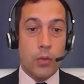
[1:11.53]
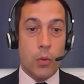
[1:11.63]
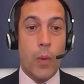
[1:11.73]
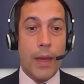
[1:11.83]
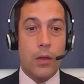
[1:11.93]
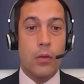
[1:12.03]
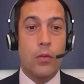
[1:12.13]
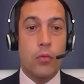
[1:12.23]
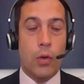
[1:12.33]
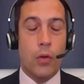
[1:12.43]
to
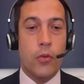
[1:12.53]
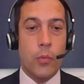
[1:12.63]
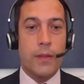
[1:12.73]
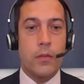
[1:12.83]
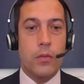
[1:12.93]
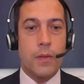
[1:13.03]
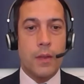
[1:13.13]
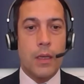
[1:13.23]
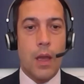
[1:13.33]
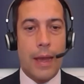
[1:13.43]
awaken towards the risk to
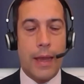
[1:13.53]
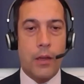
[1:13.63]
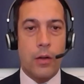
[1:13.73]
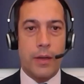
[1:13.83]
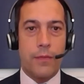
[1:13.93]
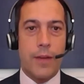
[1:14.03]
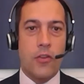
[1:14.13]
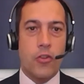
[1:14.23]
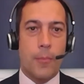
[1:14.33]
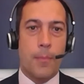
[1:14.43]
see higher
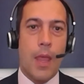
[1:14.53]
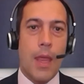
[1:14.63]
inflation.